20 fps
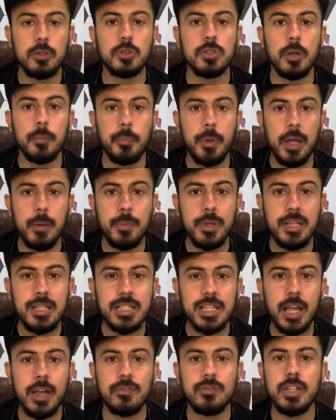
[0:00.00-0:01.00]
to the babies
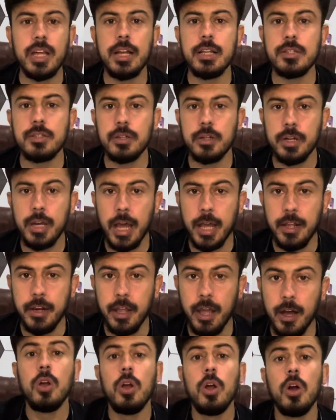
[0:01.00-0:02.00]
if there is
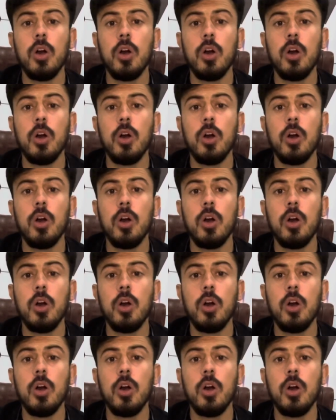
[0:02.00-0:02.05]
diarrhea.